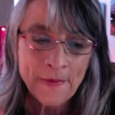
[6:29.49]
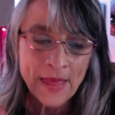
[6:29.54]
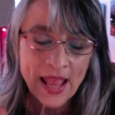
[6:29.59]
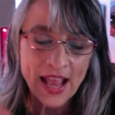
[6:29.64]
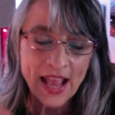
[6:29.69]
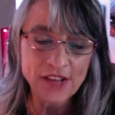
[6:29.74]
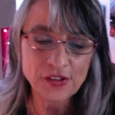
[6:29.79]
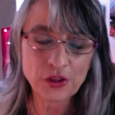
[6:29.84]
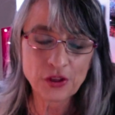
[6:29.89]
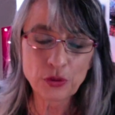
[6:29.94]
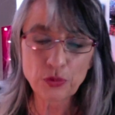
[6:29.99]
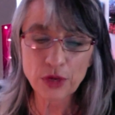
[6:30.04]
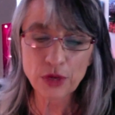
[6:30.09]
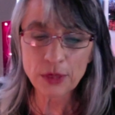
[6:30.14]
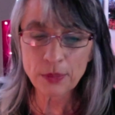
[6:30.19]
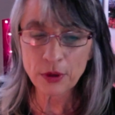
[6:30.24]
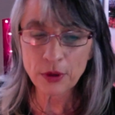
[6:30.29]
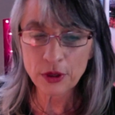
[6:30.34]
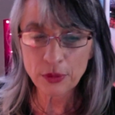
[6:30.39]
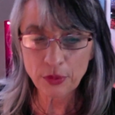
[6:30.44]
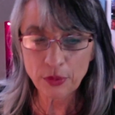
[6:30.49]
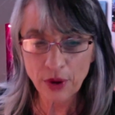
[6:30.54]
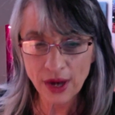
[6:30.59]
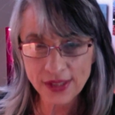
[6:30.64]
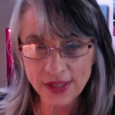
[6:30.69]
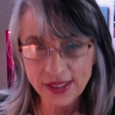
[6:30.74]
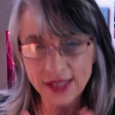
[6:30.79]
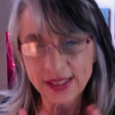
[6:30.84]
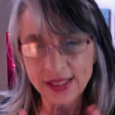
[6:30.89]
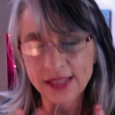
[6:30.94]
And so the rebirth
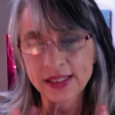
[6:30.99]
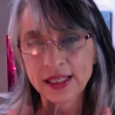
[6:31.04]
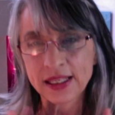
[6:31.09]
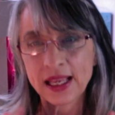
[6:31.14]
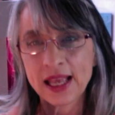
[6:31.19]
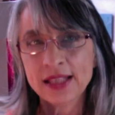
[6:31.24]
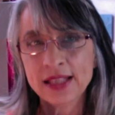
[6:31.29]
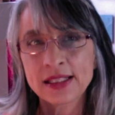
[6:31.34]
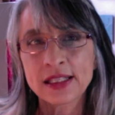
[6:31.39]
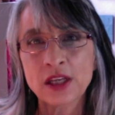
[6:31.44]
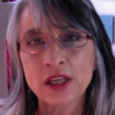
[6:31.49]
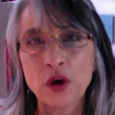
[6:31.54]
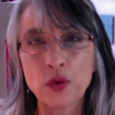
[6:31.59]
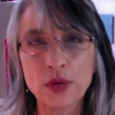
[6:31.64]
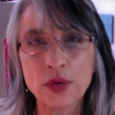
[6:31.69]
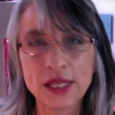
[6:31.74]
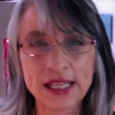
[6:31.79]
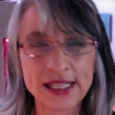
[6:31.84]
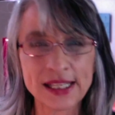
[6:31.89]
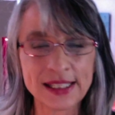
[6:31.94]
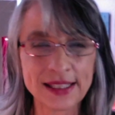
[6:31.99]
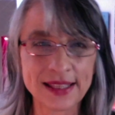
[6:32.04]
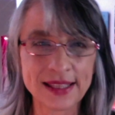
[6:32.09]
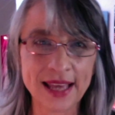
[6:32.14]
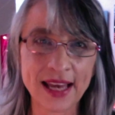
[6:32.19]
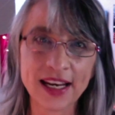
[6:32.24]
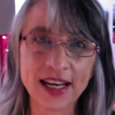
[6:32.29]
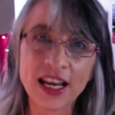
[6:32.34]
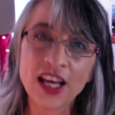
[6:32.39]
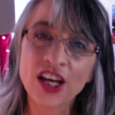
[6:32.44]
process is going into
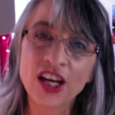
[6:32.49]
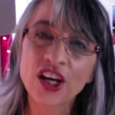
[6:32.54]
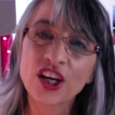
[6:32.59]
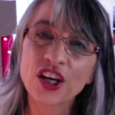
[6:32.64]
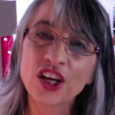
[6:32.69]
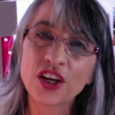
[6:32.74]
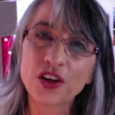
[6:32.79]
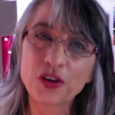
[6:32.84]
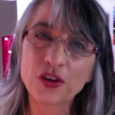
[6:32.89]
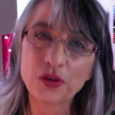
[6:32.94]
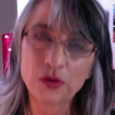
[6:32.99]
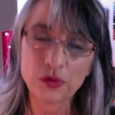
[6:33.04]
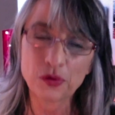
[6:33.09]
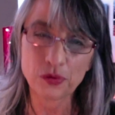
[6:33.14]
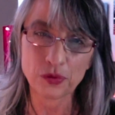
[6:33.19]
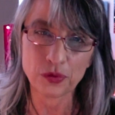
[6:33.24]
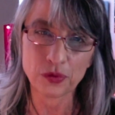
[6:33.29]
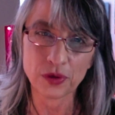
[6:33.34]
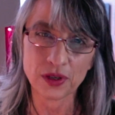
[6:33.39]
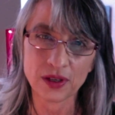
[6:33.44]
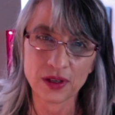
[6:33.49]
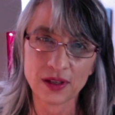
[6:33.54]
that cocoon,